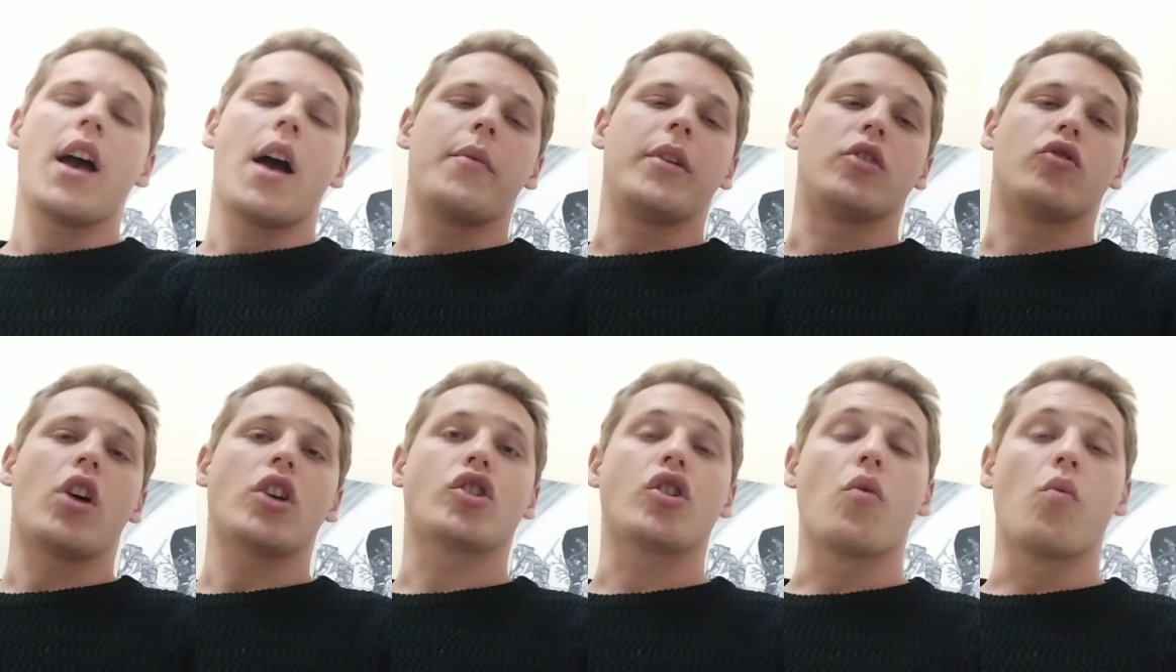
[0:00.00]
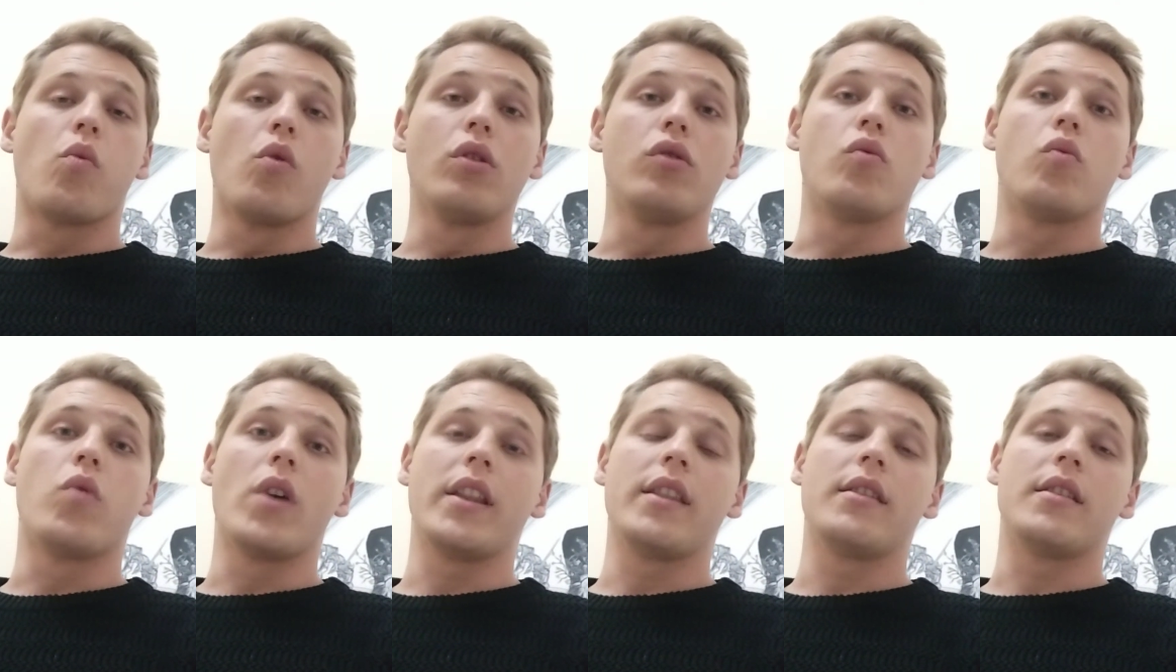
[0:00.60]
I mean, Russia would
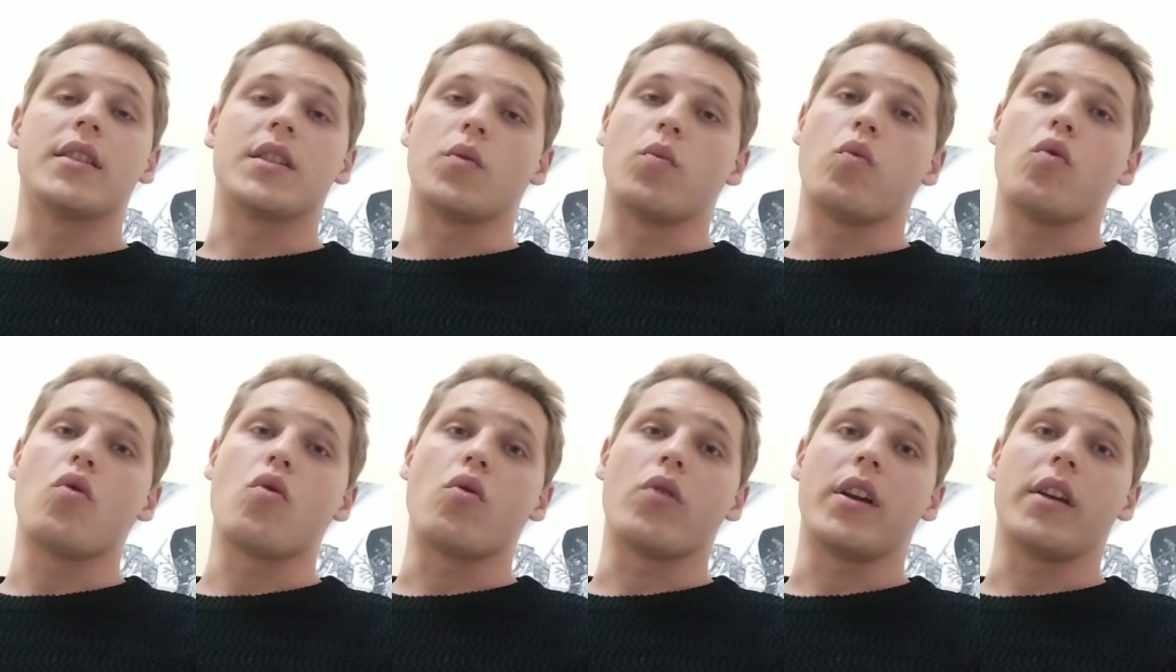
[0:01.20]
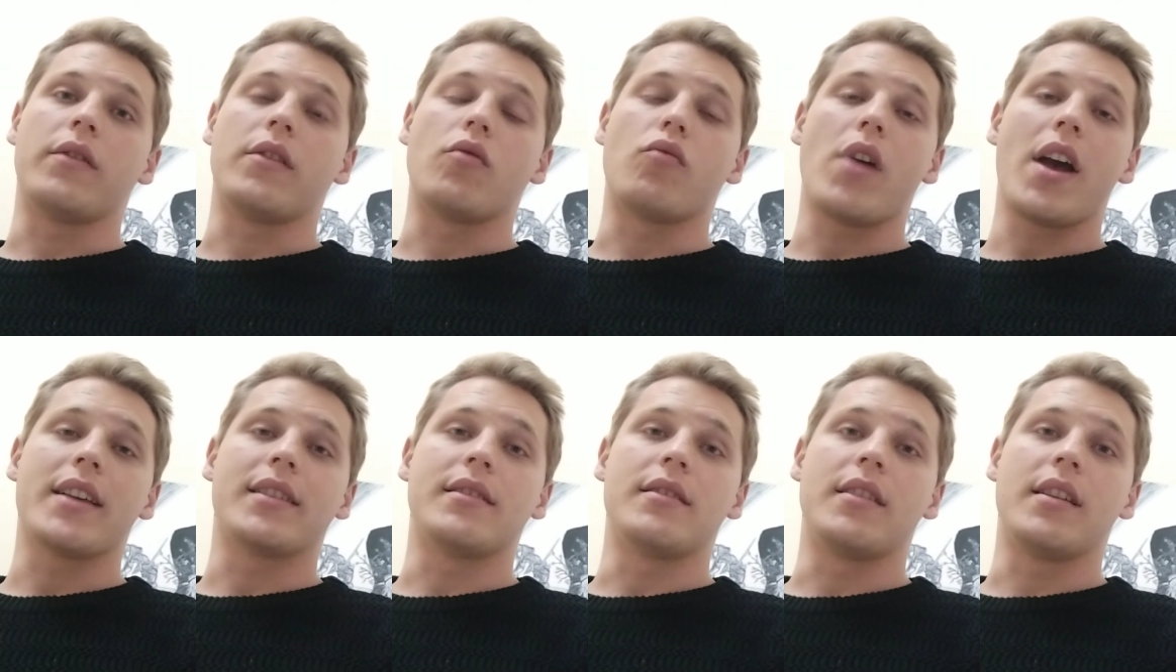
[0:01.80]
win this war if the
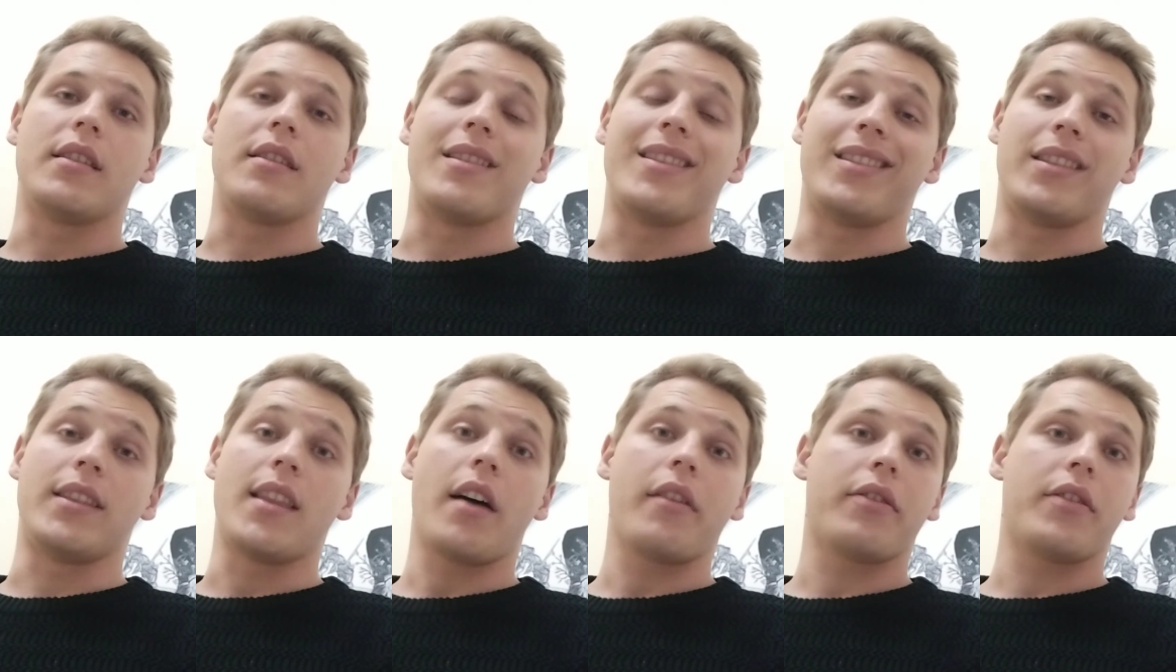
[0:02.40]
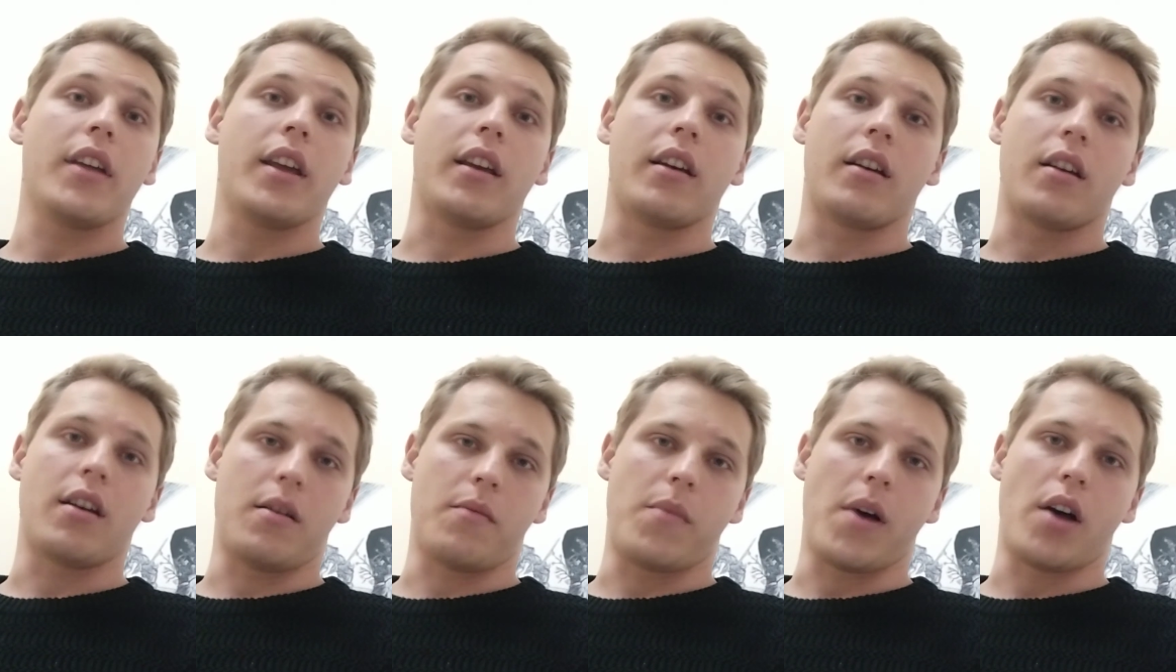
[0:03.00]
West did nothing
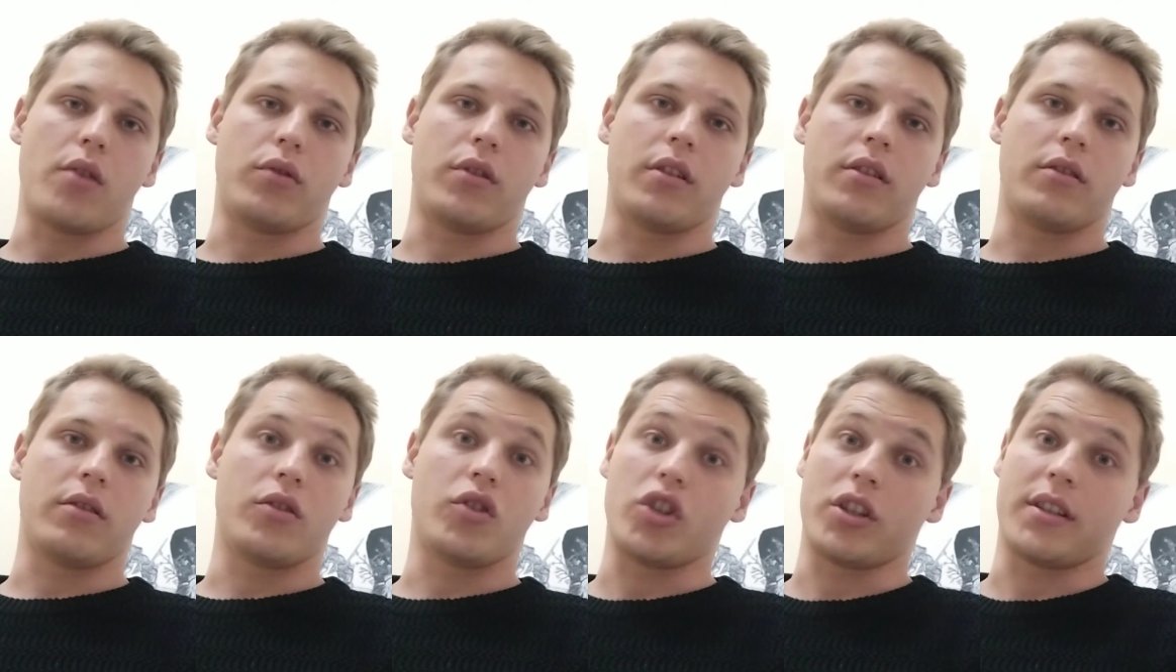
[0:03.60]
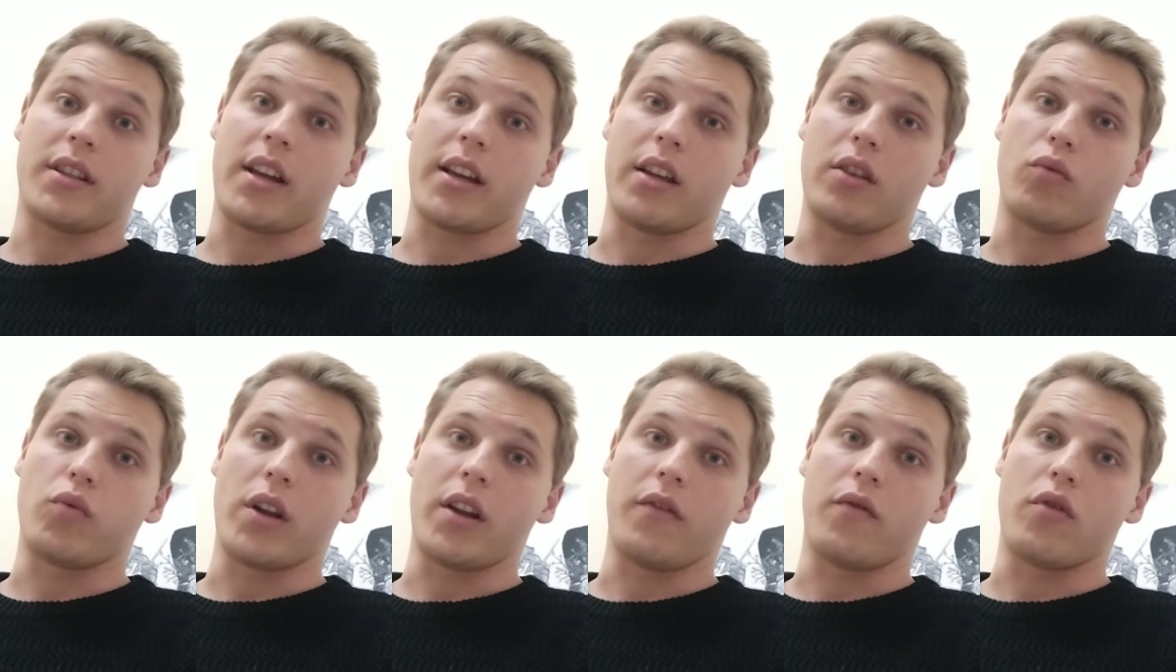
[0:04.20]
about it, just like in
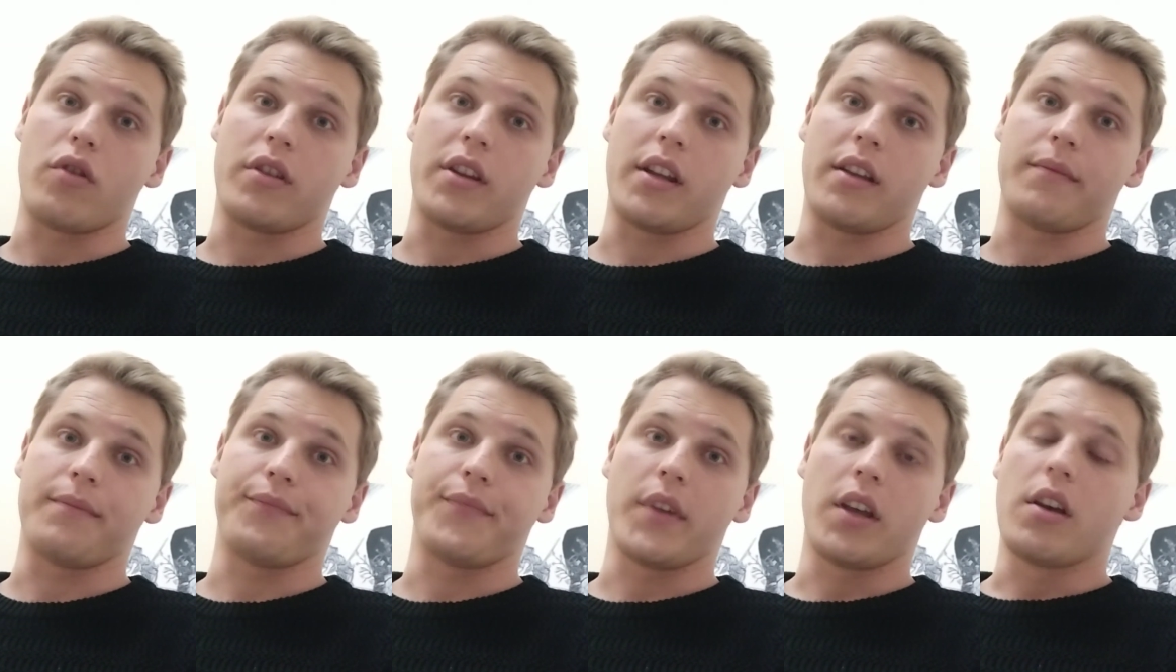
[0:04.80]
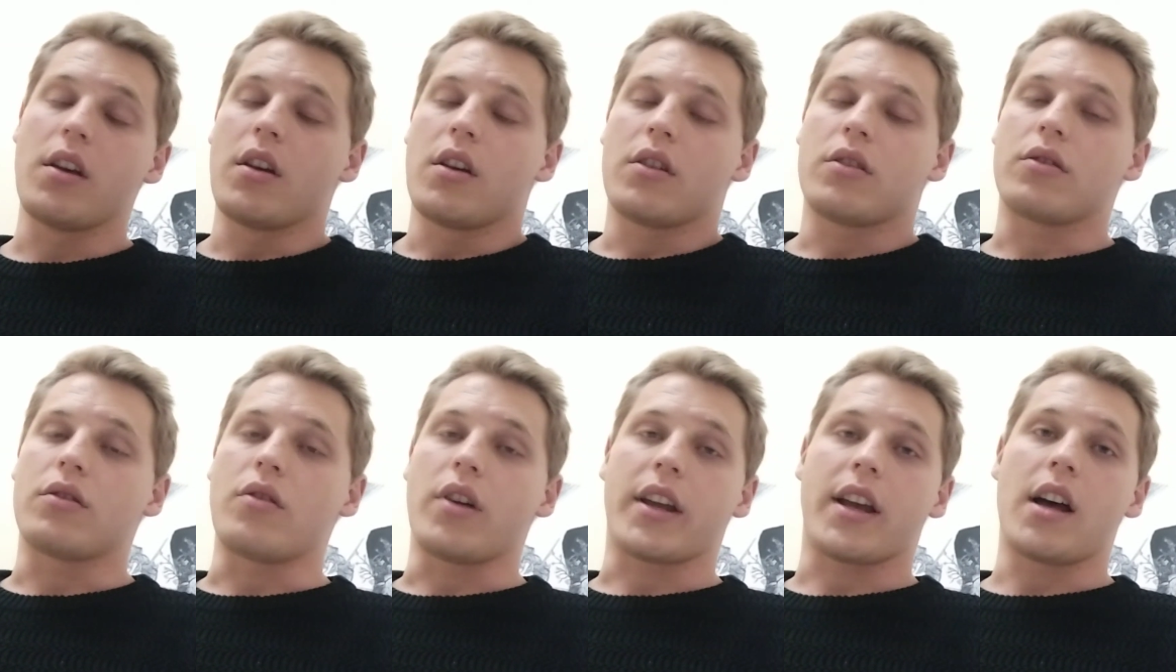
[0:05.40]
2014.
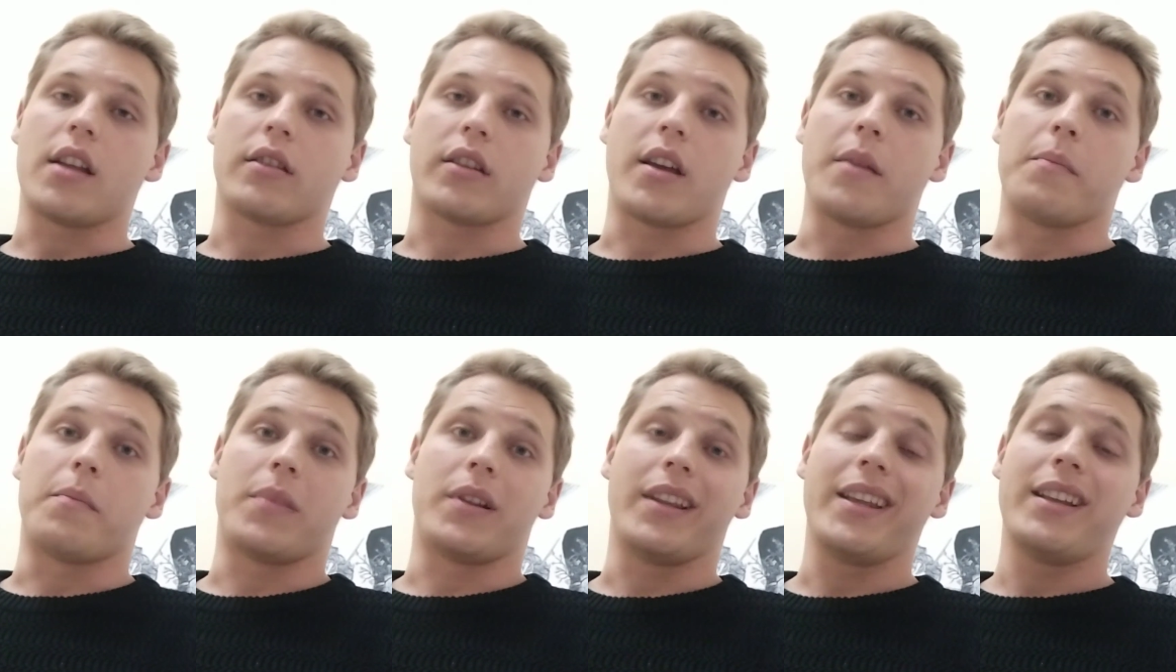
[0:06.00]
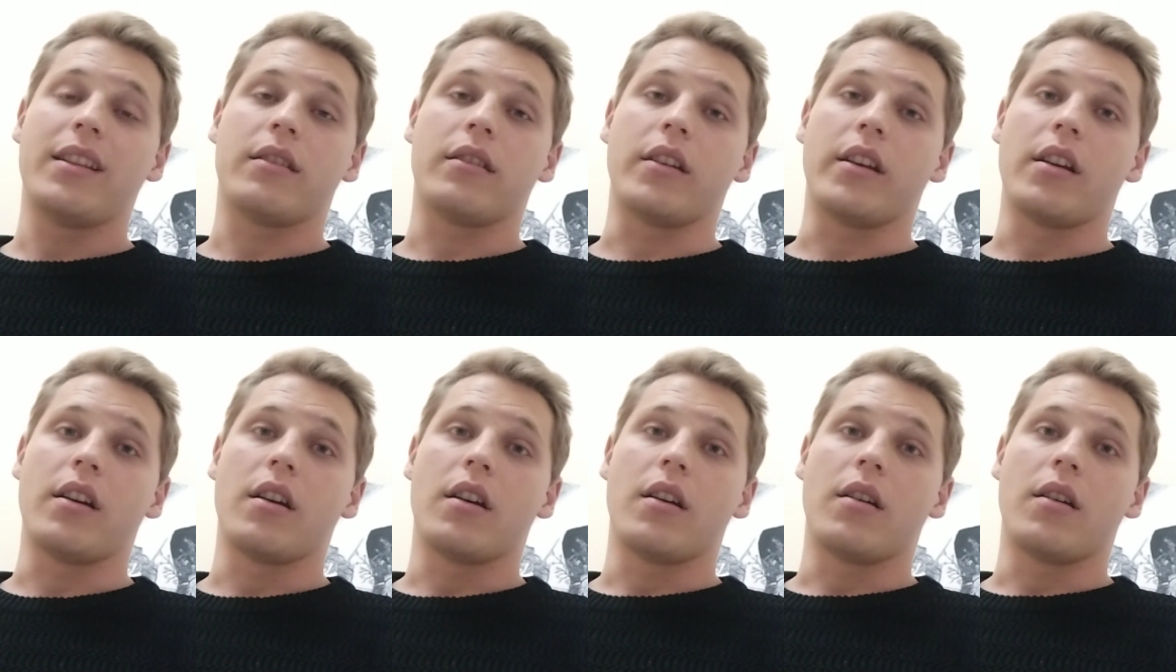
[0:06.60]
So I can't completely